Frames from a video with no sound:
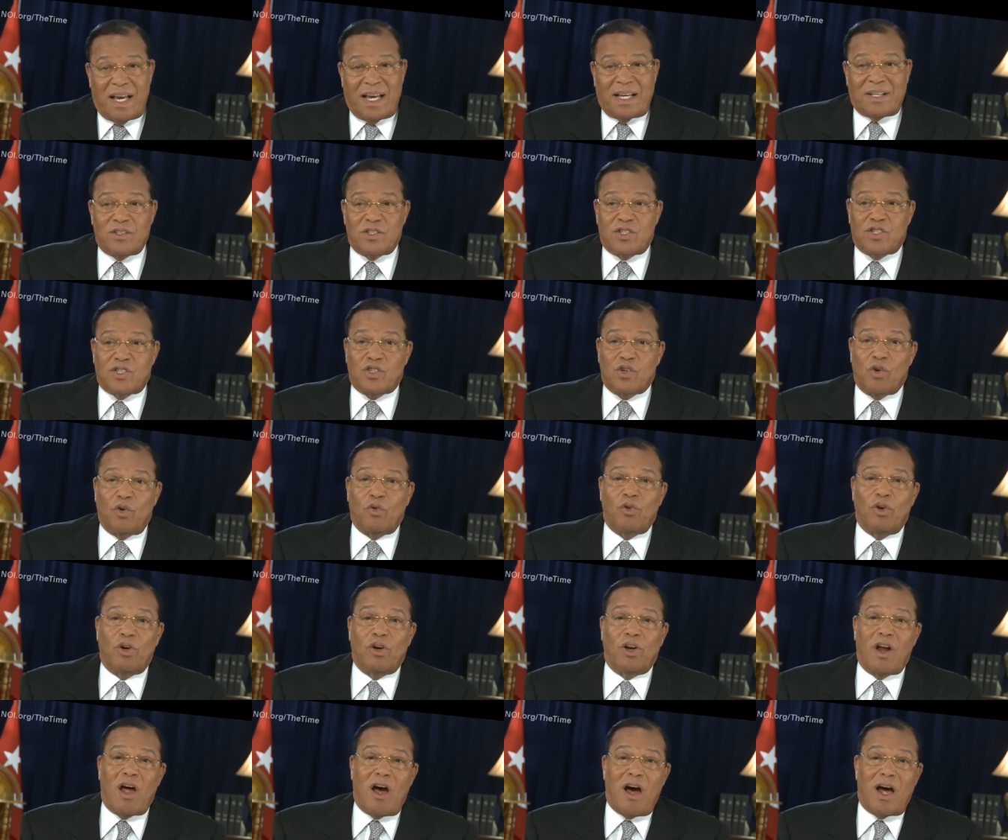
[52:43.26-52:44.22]
And so
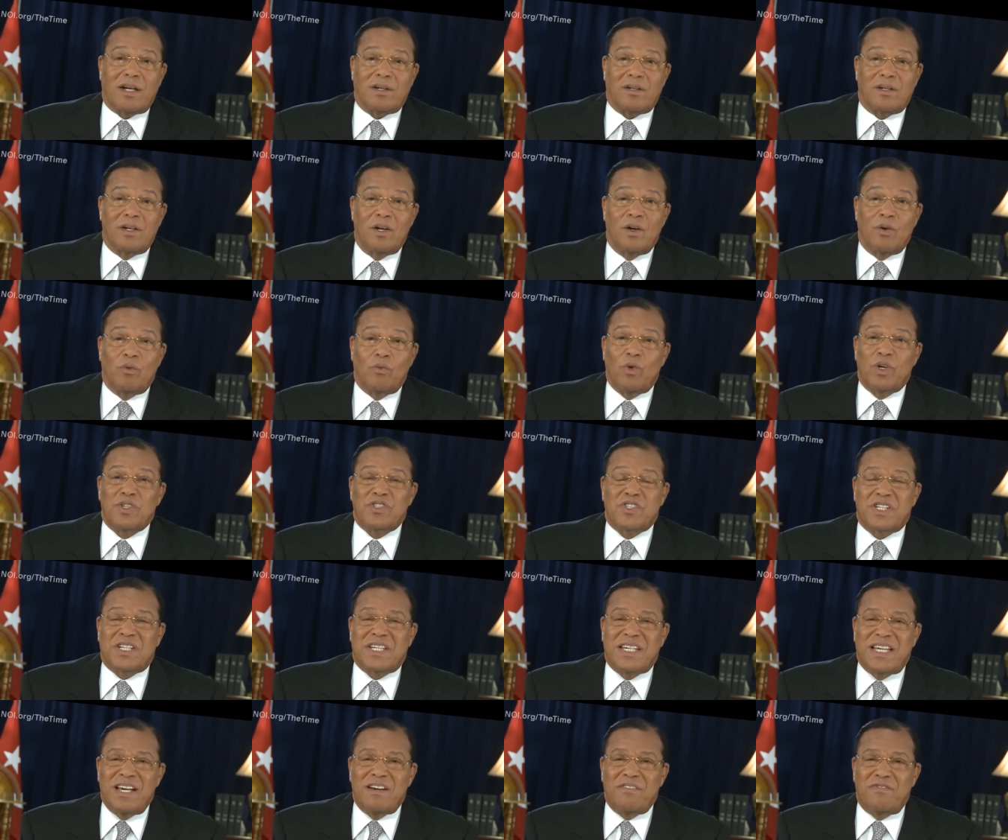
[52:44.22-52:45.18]
Lot
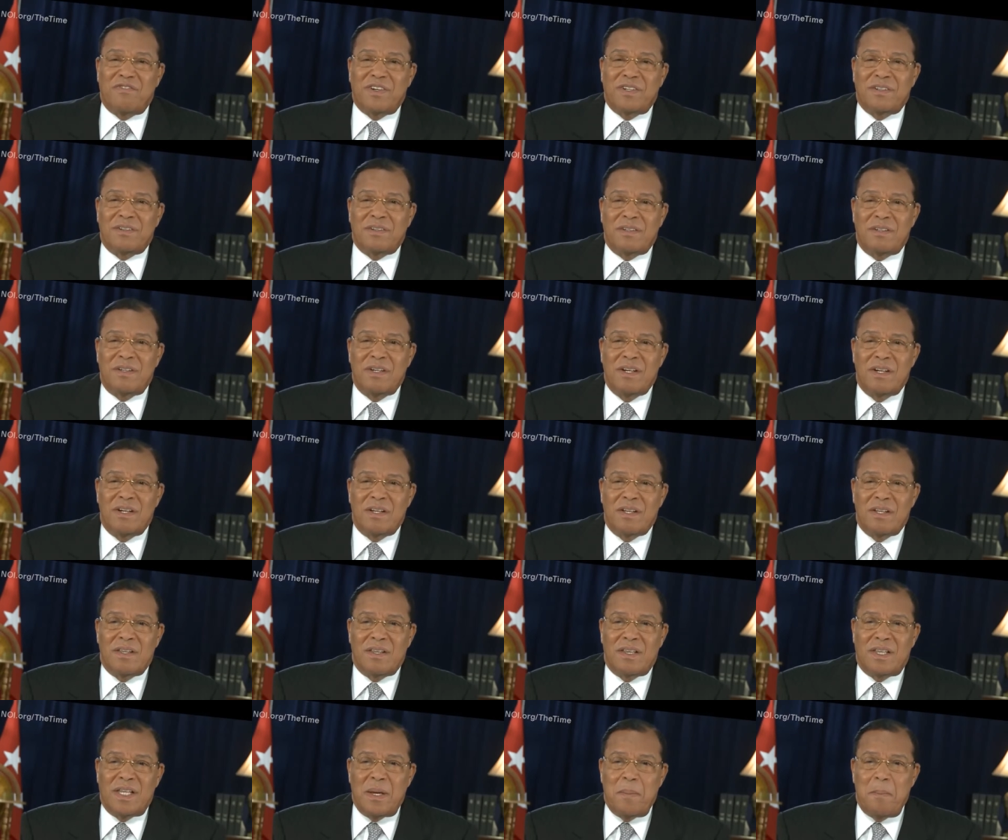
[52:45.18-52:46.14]
was given
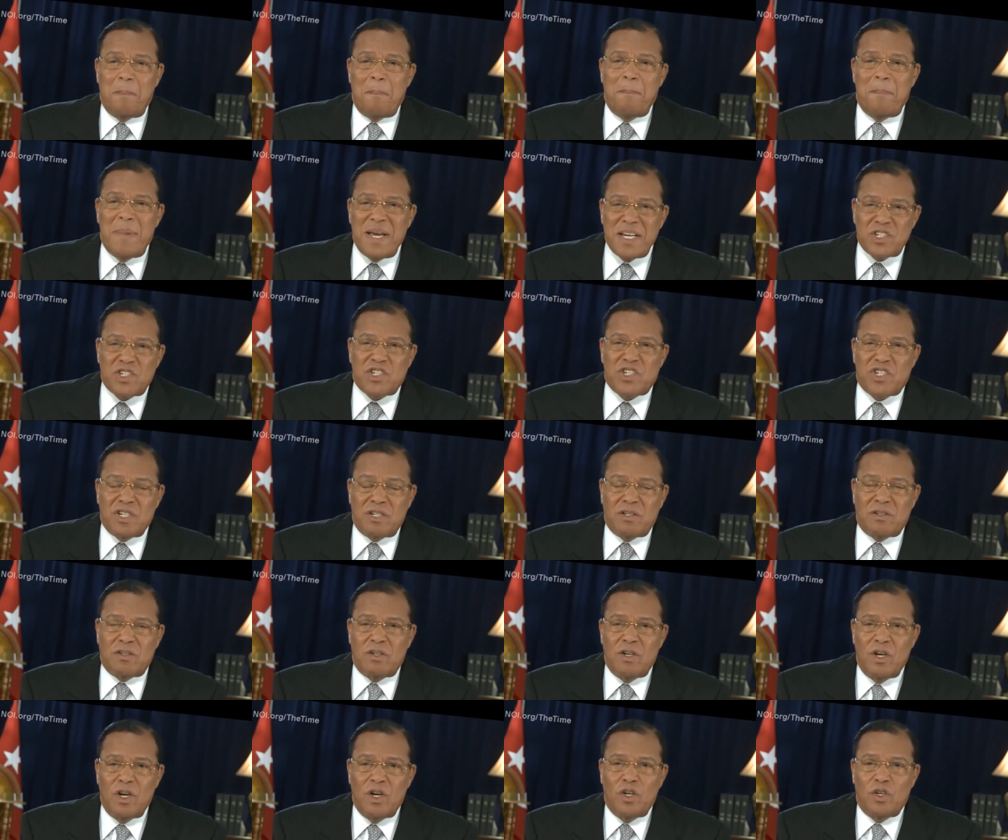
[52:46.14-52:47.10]
the
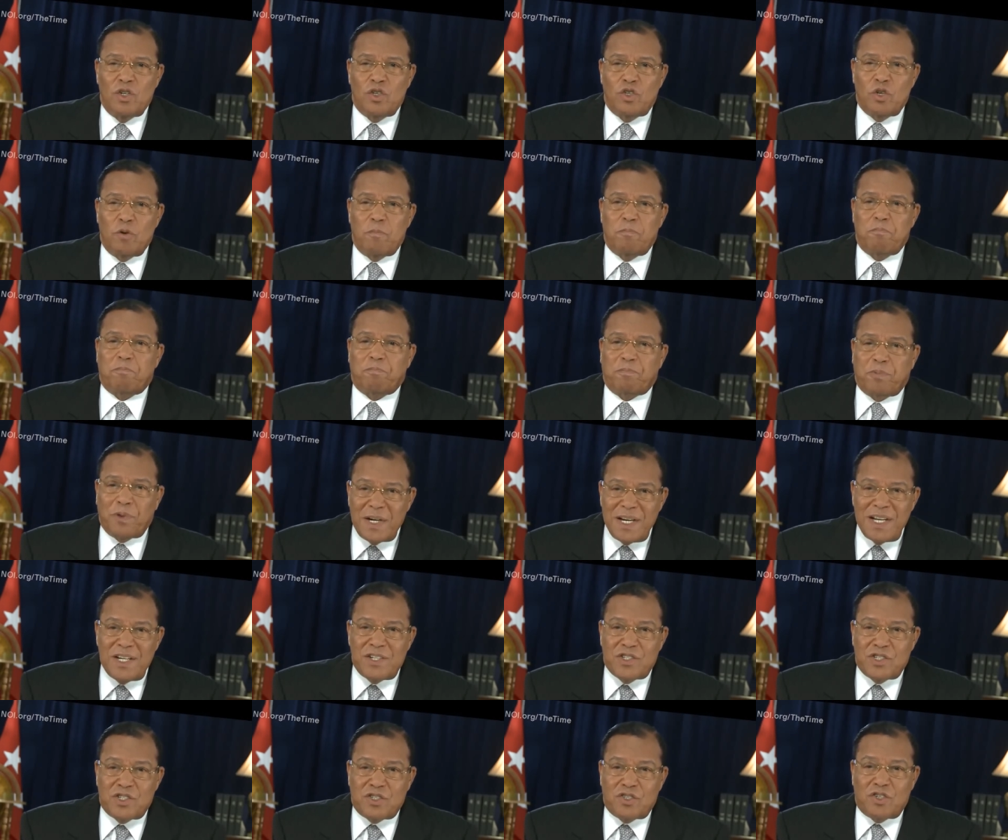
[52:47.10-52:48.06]
mission to
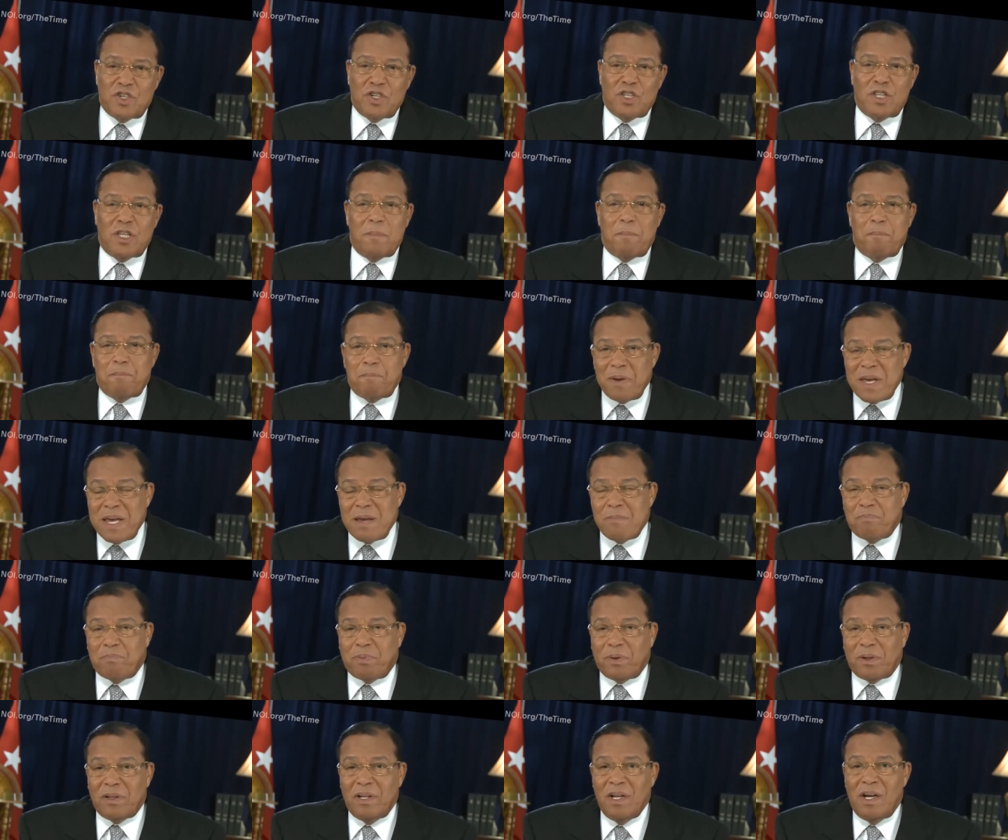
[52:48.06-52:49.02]
preach to the
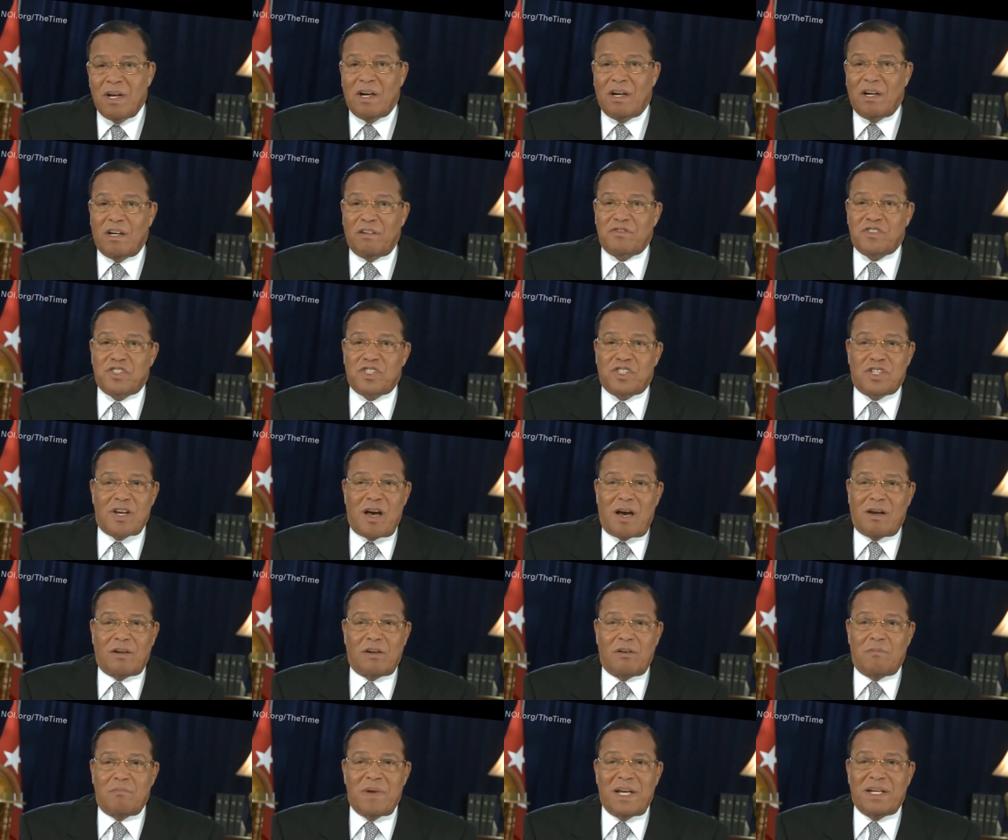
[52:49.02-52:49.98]
people of
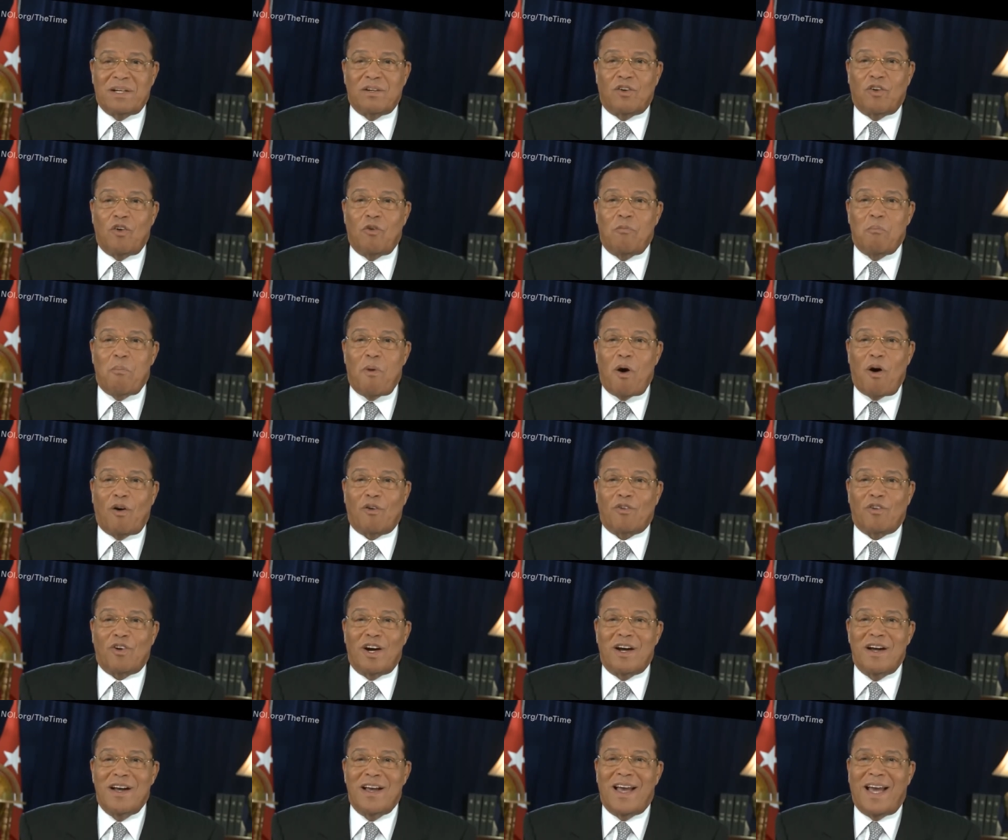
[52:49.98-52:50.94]
Sodom and
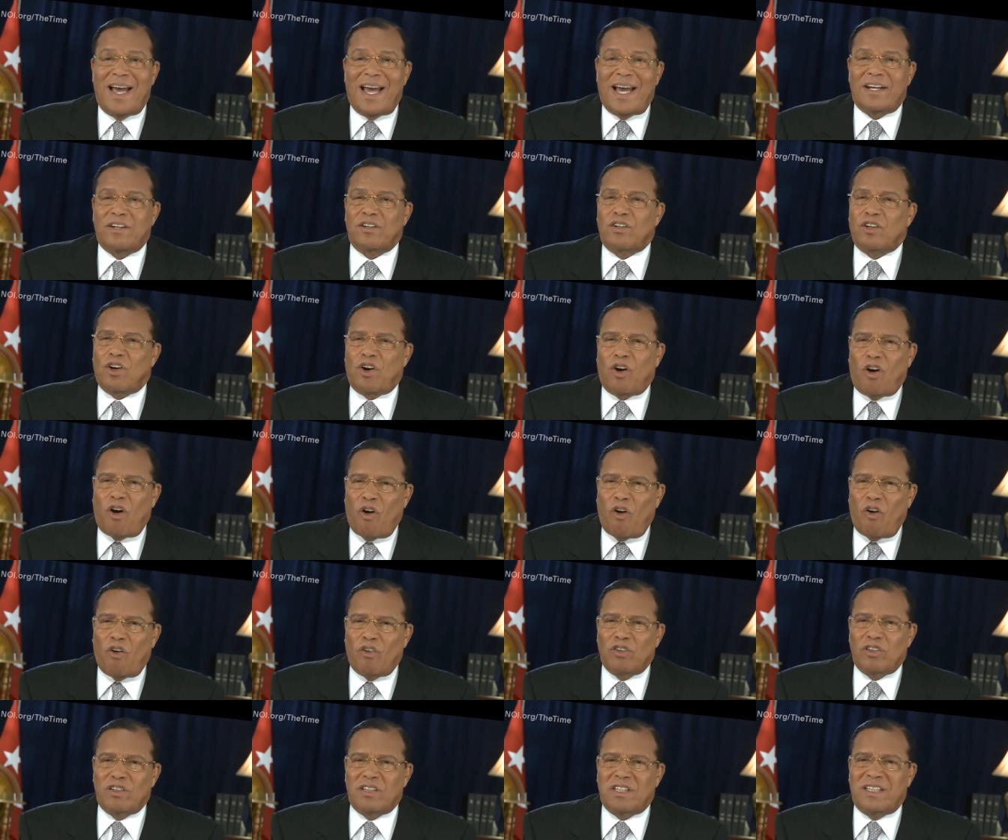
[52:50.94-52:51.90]
Gomorrah and
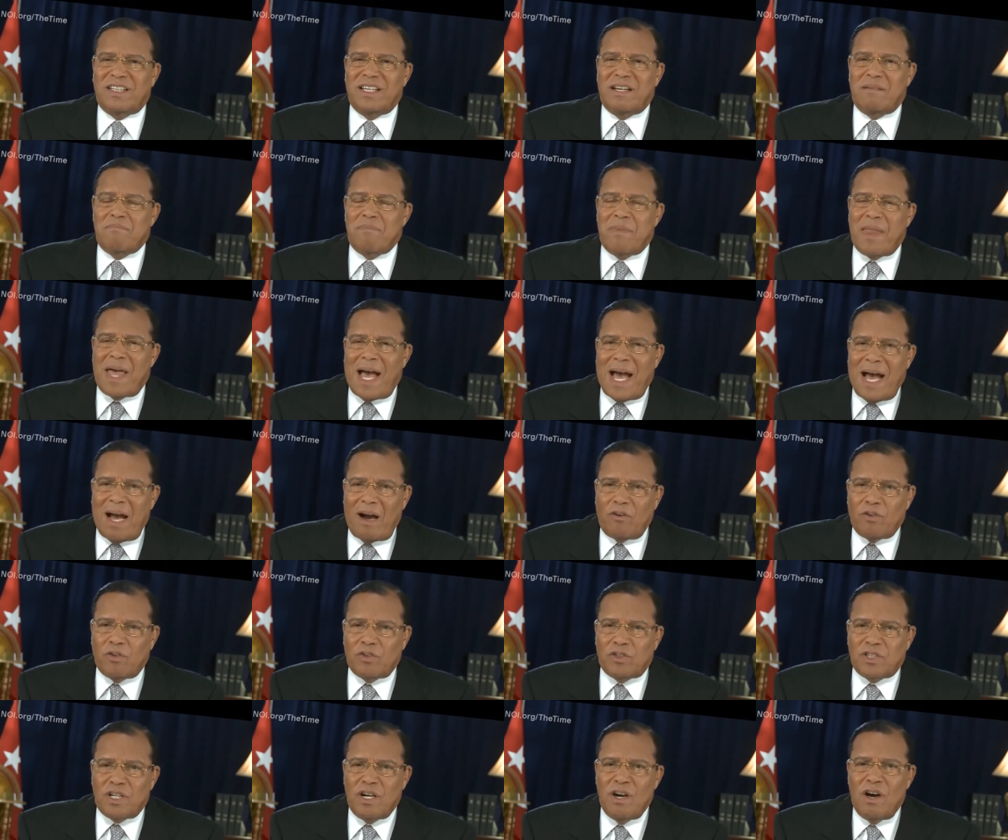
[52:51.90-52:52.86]
call them
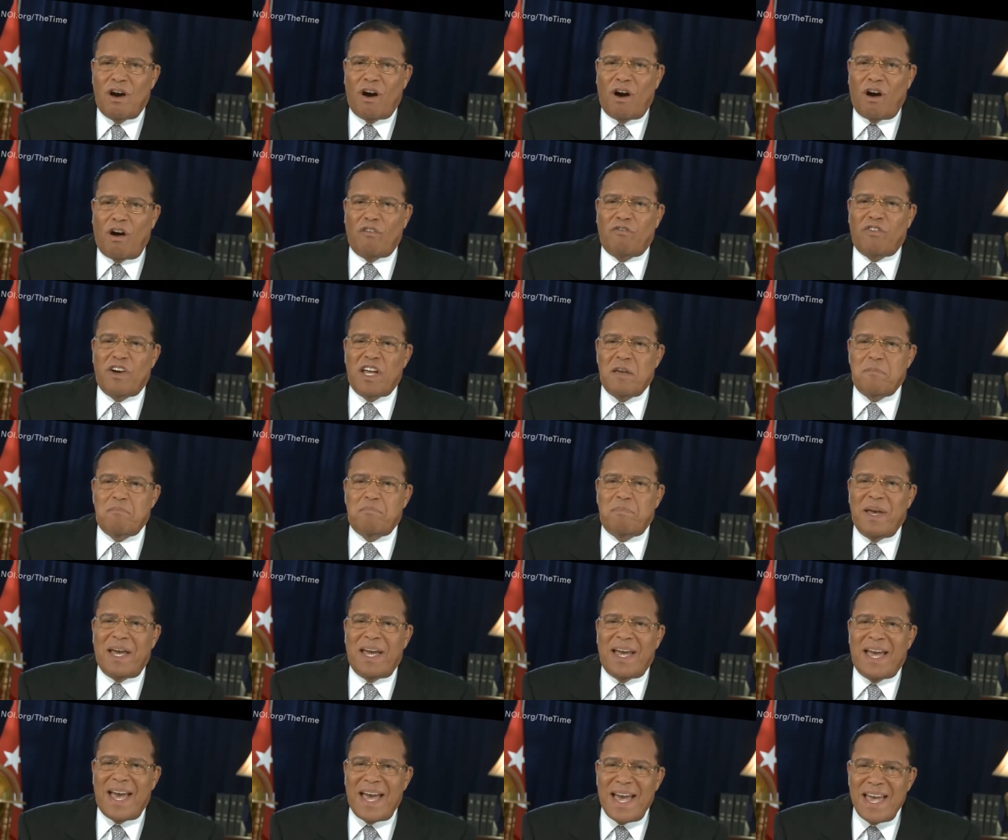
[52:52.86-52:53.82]
out of a
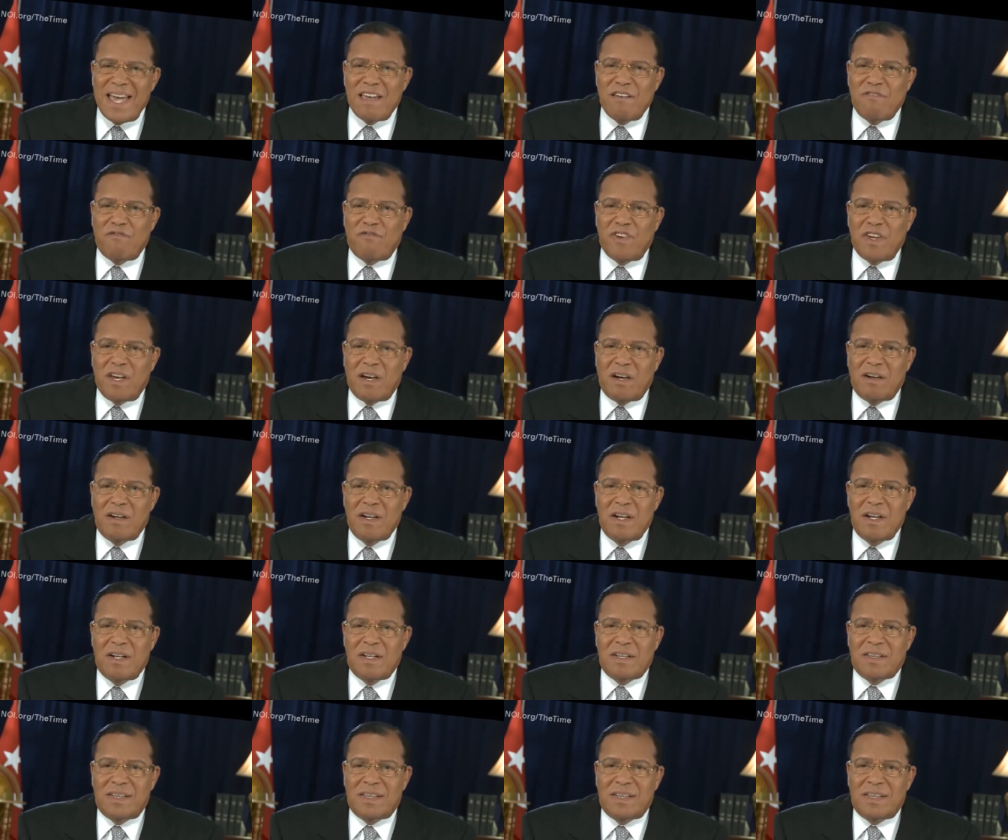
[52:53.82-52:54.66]
behavior